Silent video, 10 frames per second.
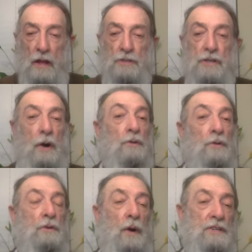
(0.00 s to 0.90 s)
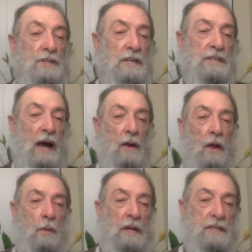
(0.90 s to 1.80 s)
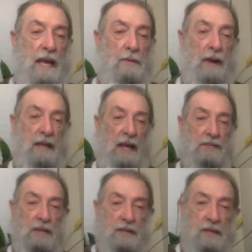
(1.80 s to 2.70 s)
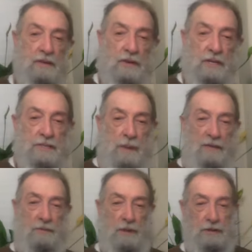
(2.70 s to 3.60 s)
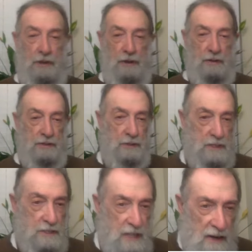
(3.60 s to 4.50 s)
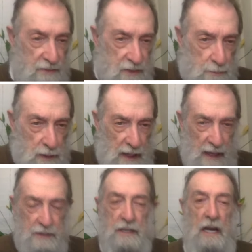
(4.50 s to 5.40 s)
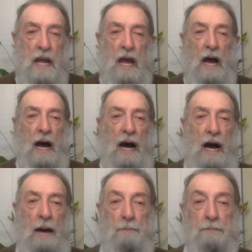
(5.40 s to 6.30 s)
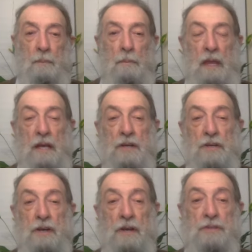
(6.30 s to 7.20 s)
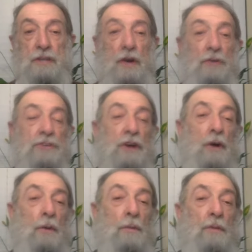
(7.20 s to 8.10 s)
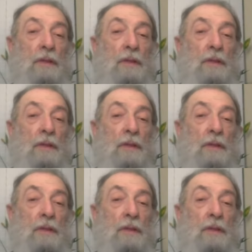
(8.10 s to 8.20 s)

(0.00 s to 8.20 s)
So question is, how long will it take radiation to, to dissipate from the dirt so it's safe to plant? Um, so, so